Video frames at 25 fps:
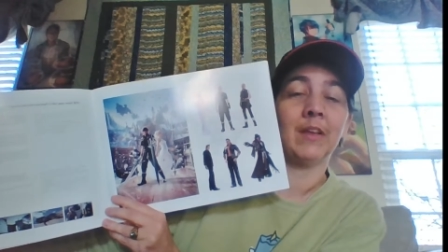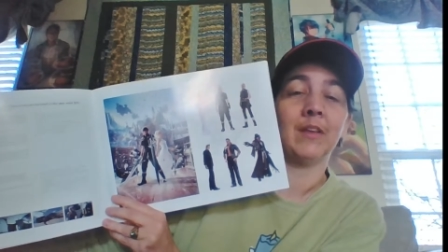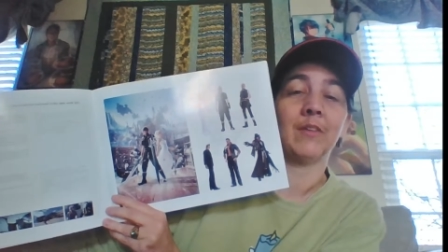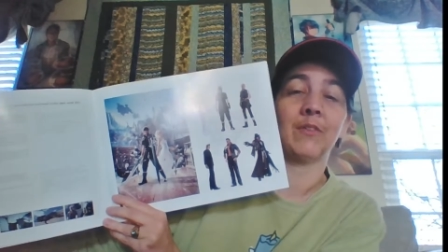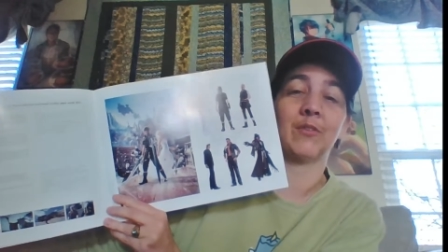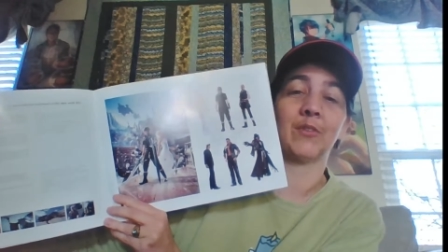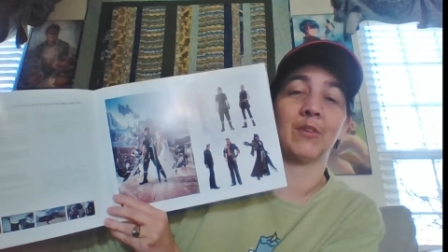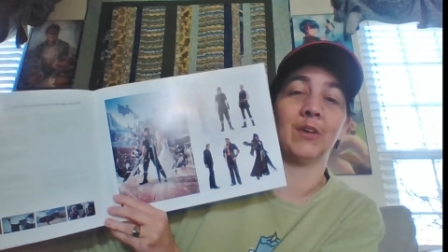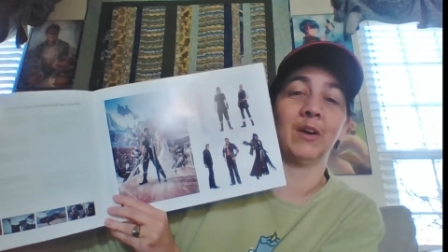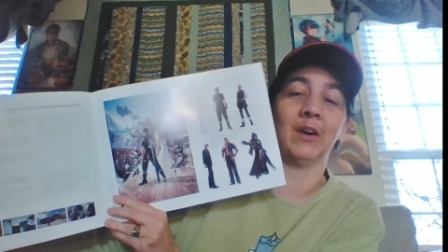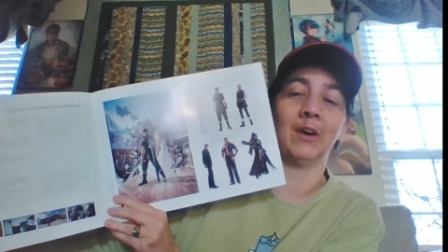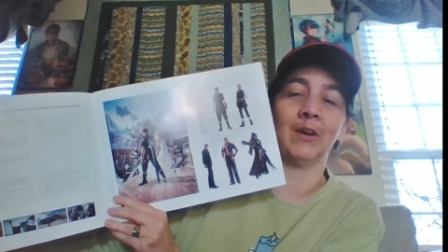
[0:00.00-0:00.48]

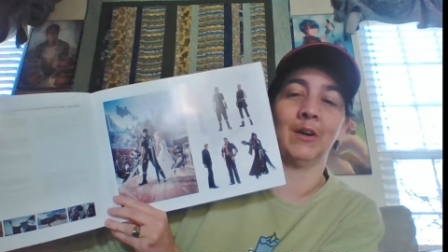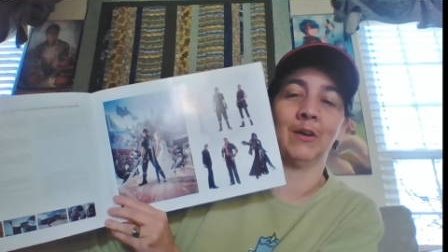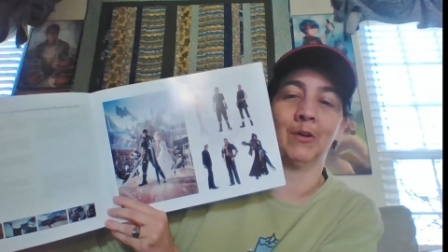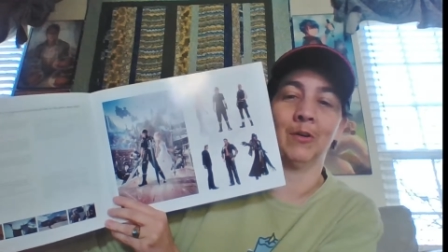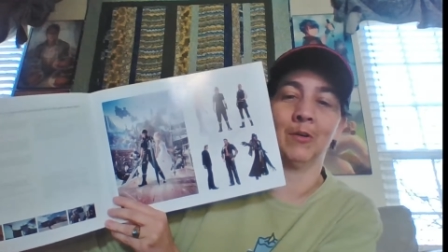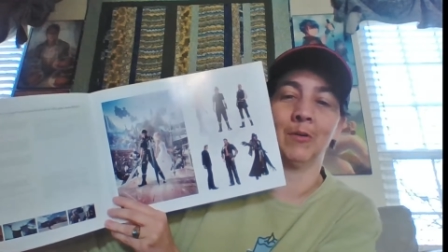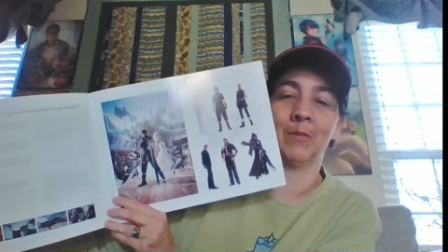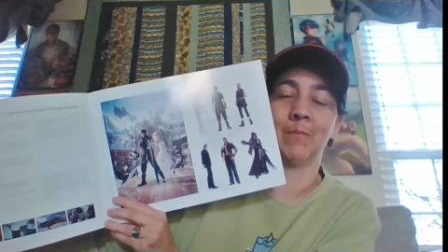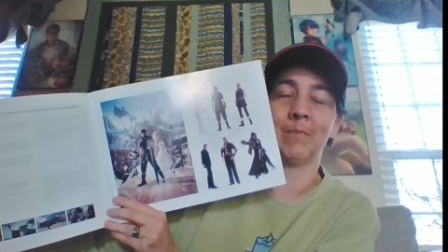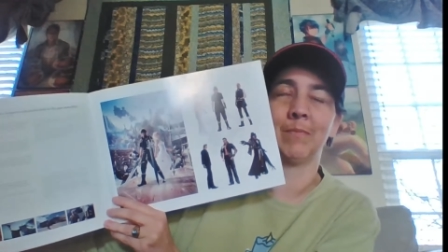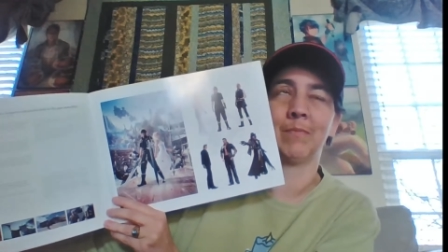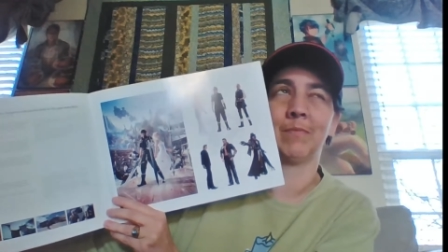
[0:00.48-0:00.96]

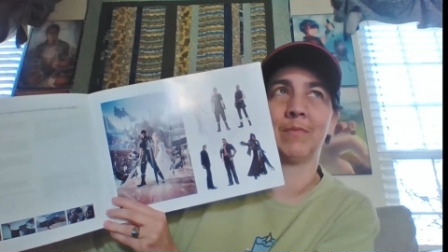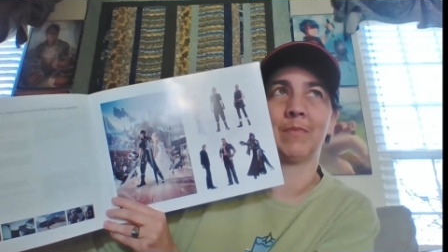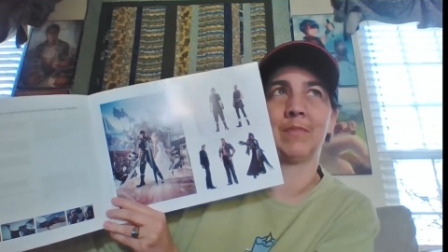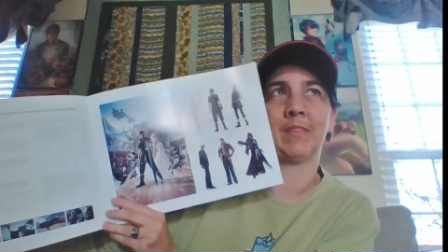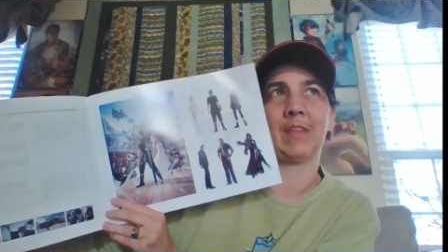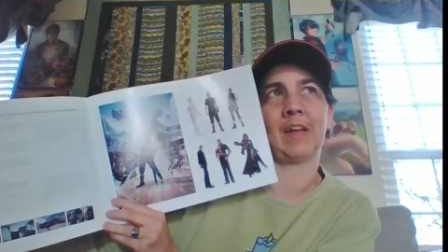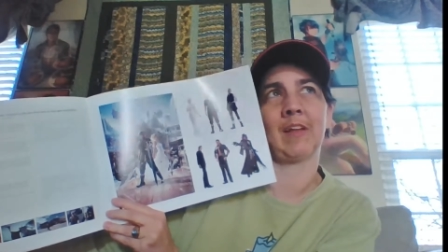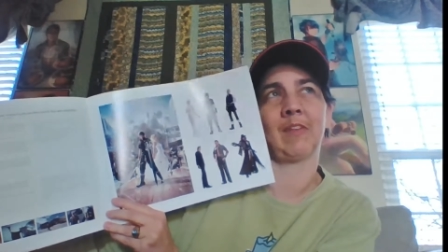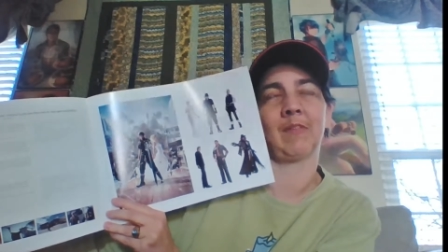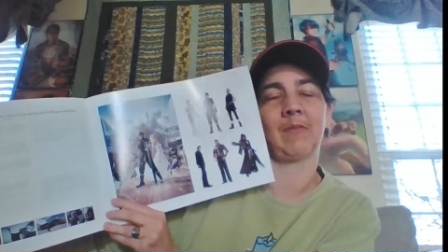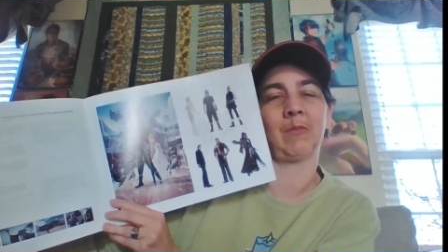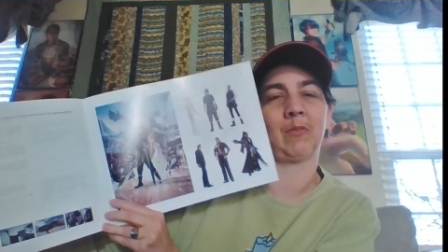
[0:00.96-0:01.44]
so
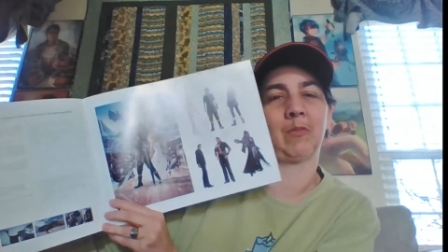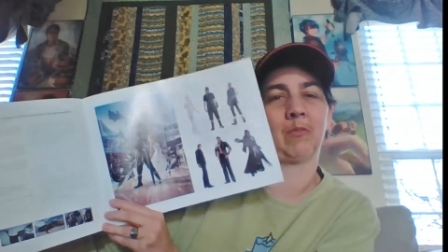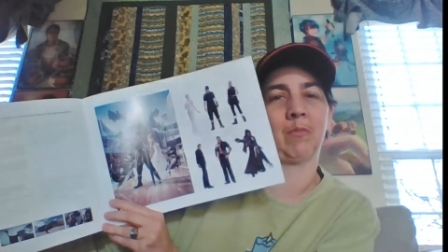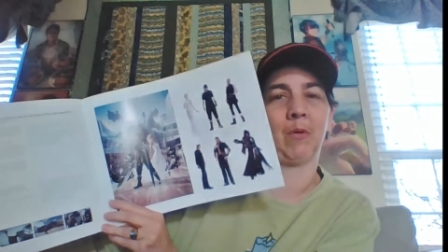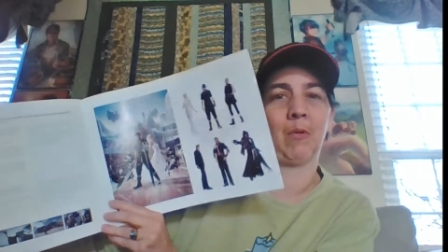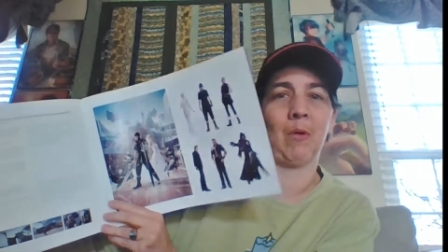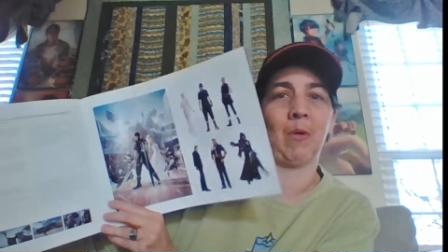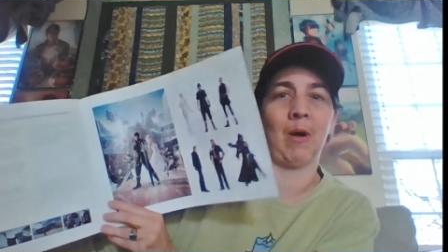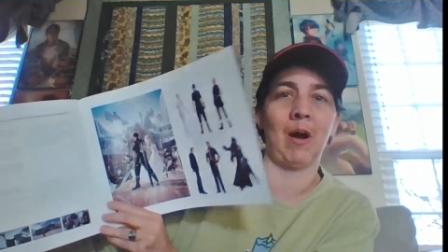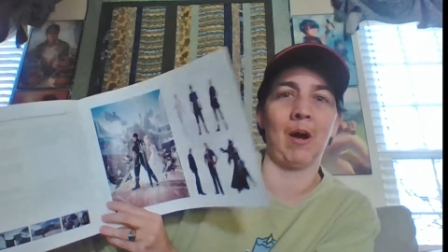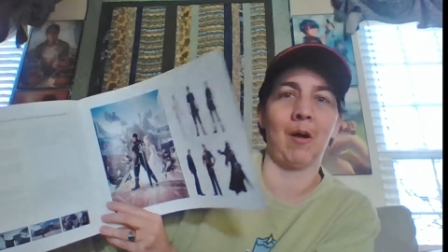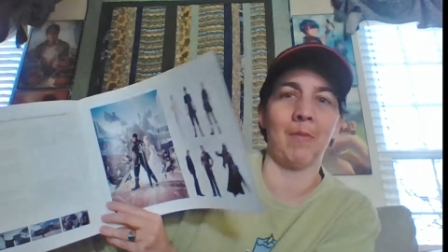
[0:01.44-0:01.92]
that was a
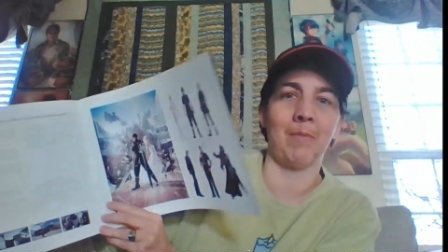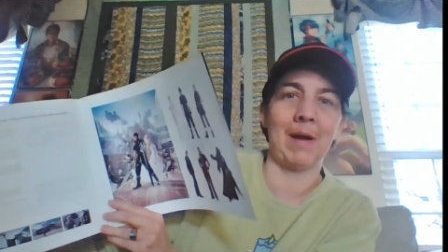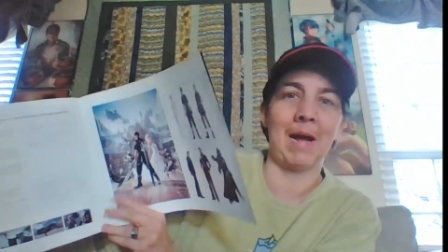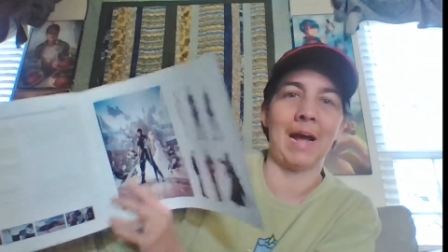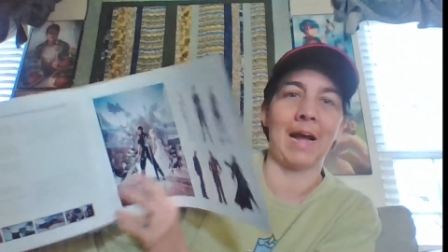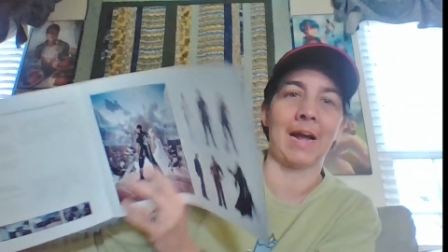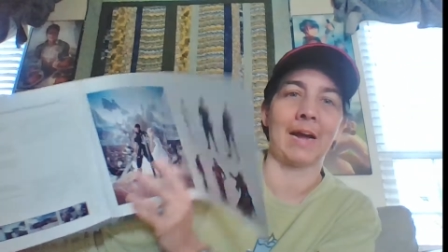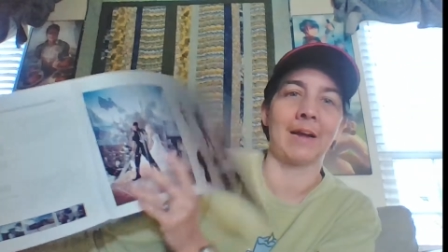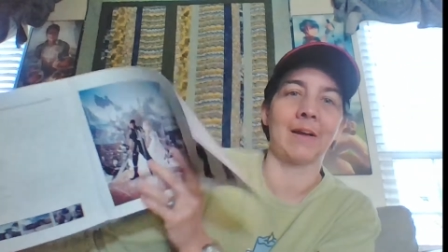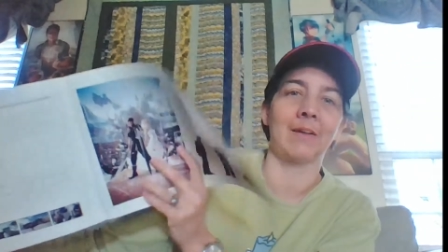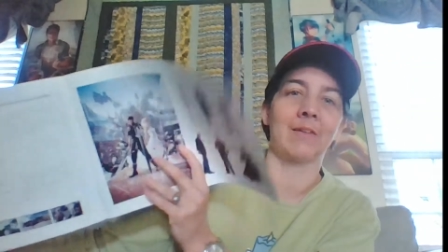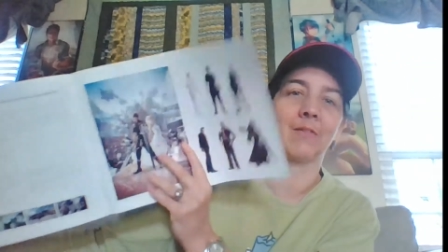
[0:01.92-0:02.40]
while
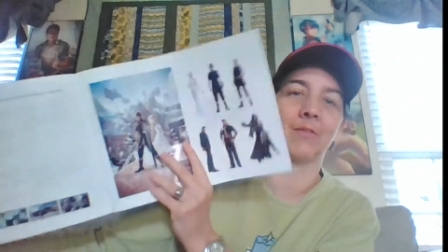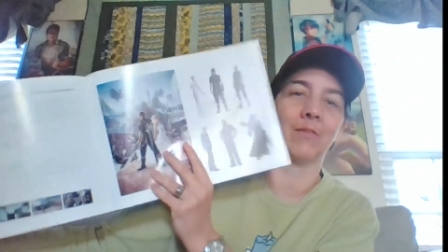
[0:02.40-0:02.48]
back.